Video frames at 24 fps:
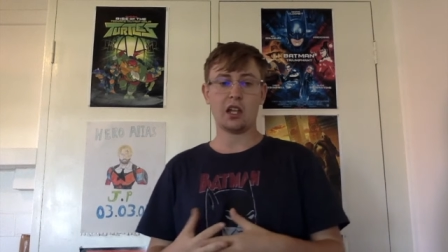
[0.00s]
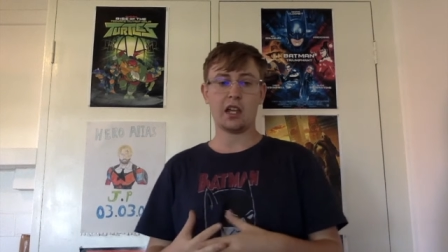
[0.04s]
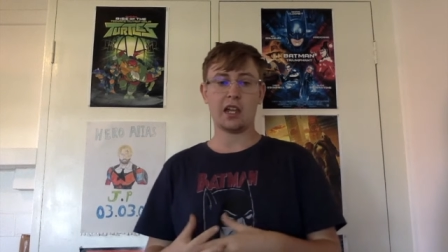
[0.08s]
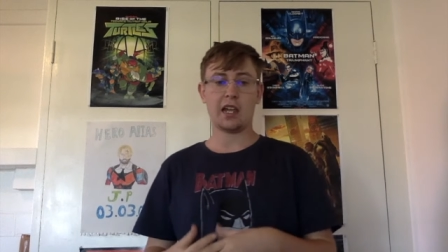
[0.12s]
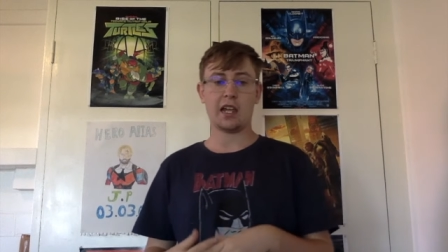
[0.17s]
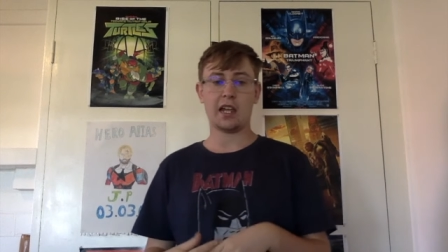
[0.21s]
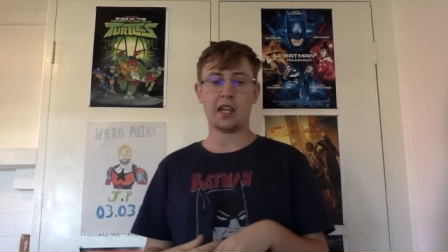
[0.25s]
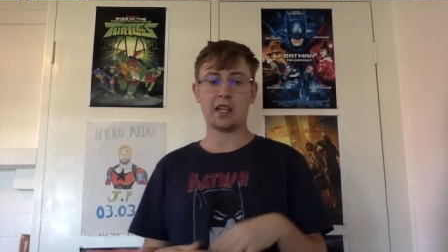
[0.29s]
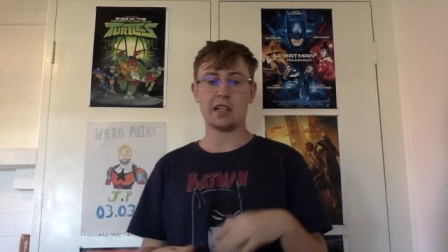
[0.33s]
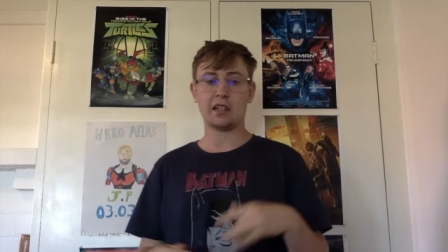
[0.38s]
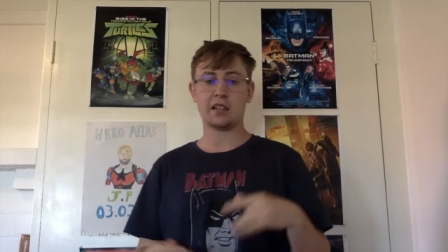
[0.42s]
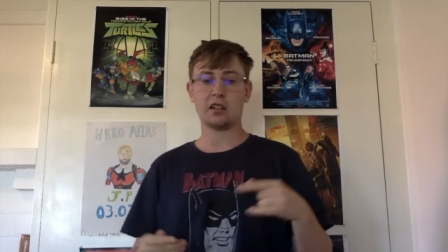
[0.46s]

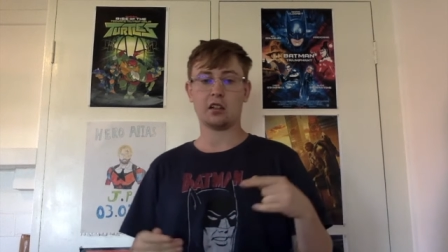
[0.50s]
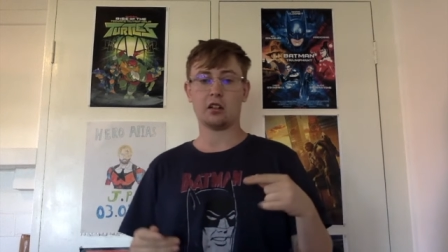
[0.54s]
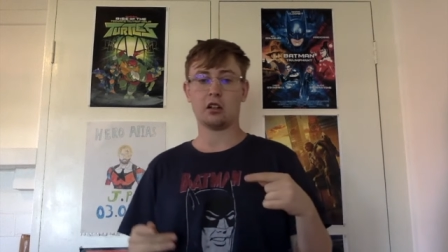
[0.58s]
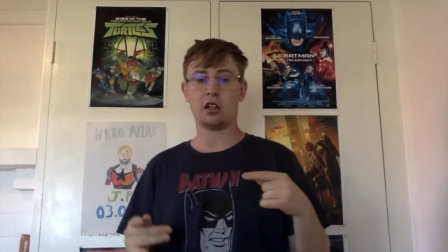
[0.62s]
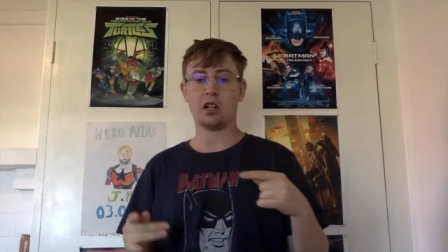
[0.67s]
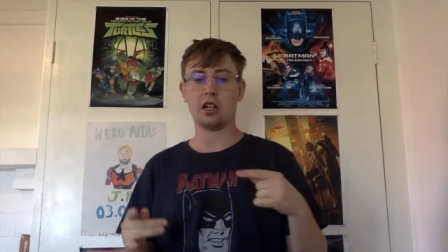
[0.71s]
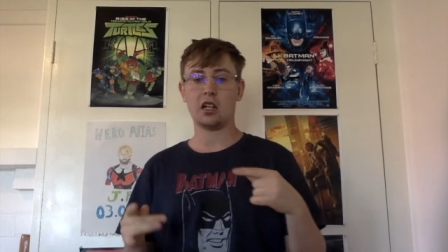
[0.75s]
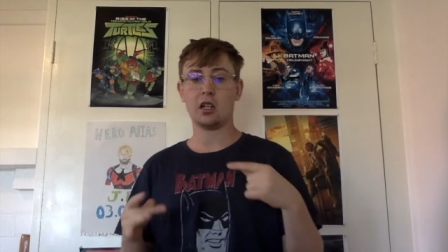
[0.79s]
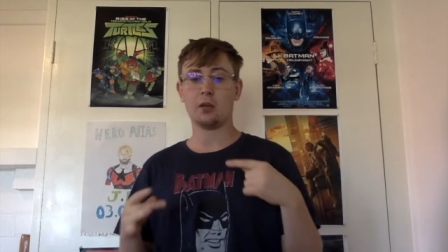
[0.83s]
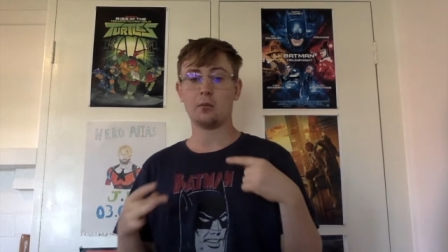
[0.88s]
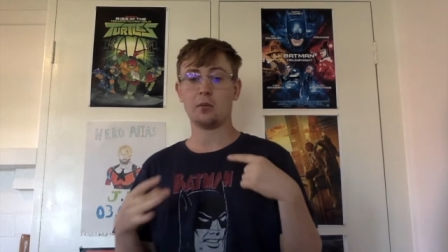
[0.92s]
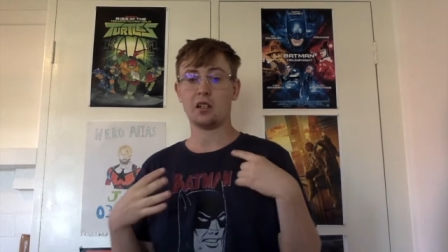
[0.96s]
and
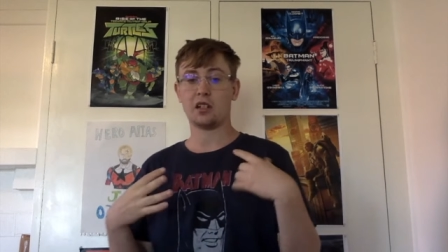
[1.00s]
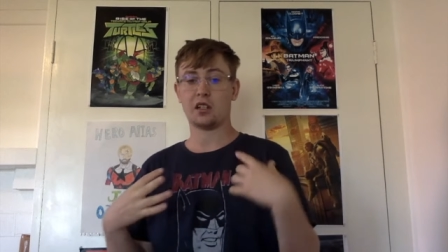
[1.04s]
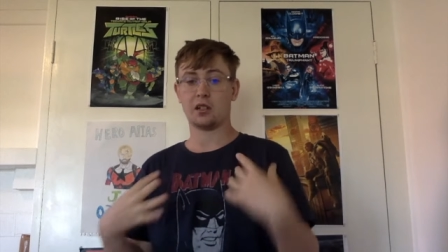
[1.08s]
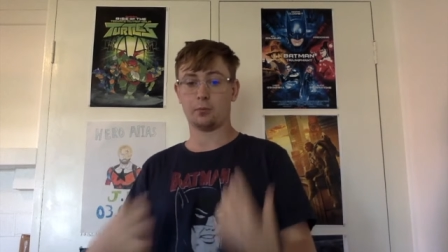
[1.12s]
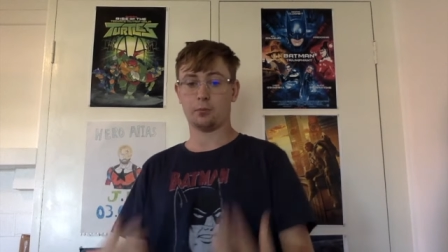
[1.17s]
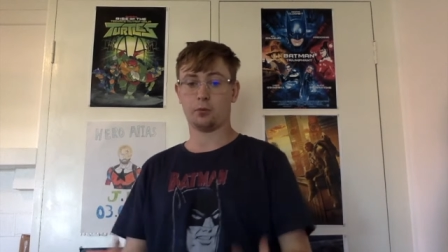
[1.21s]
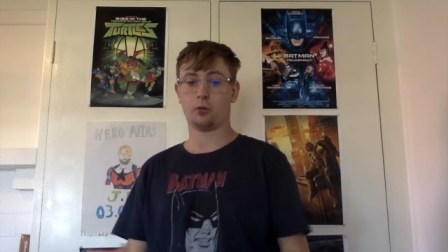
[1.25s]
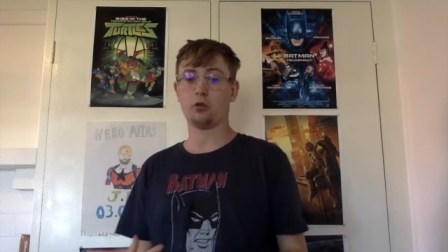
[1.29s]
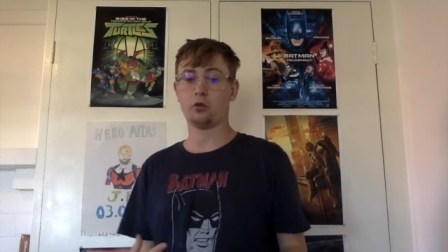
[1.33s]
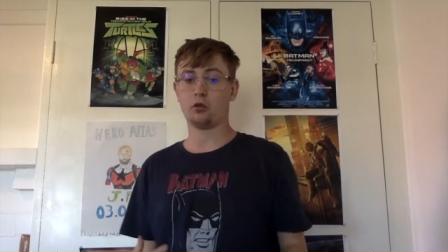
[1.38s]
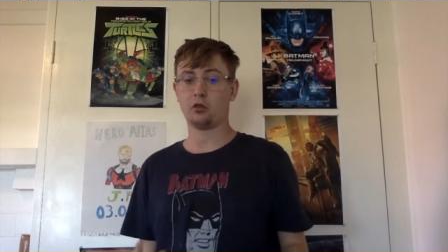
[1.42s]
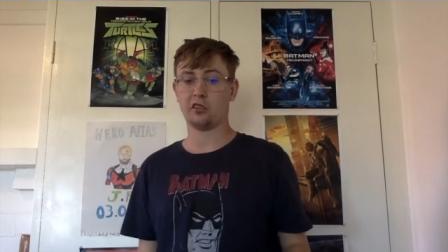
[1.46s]
I am a
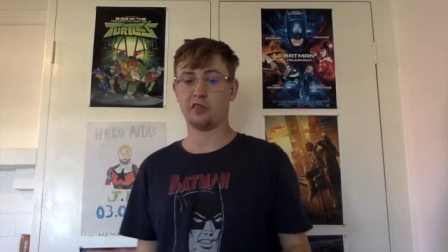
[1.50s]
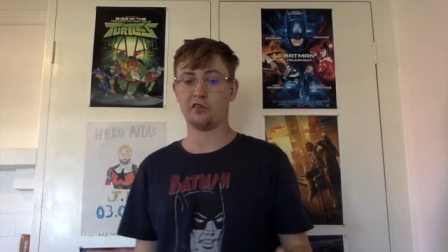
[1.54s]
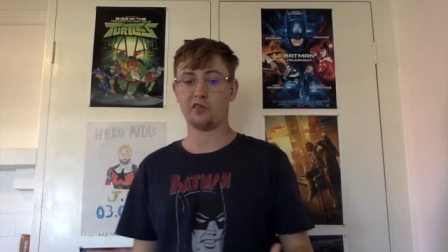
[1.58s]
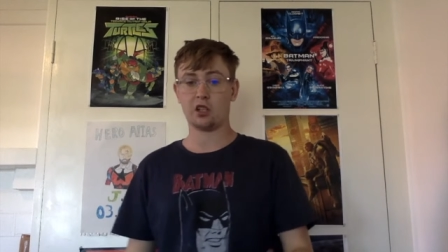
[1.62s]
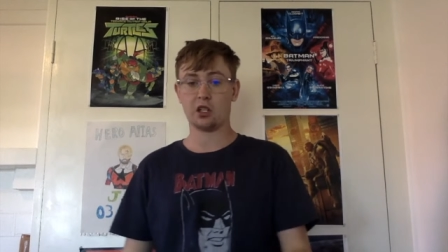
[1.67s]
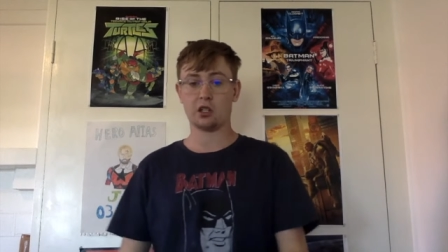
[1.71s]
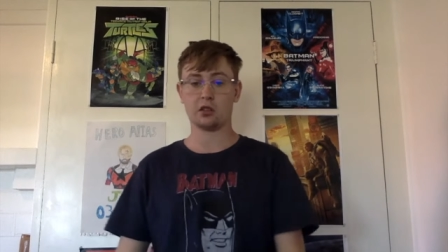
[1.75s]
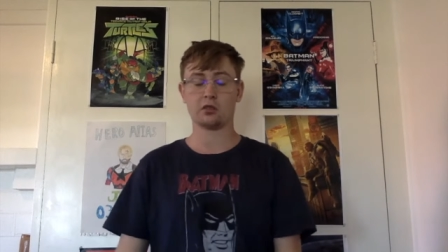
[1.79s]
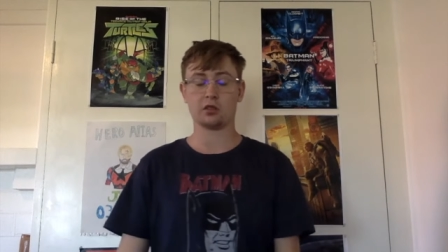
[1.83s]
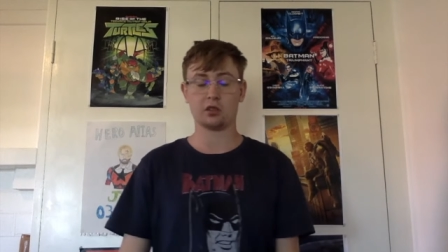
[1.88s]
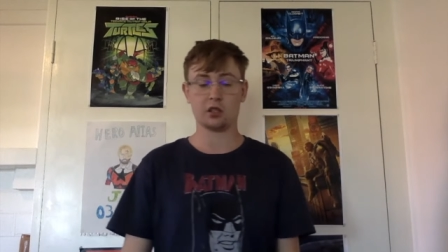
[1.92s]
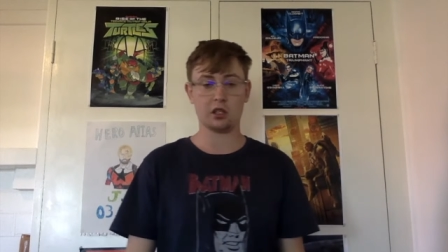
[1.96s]
supporter of Jared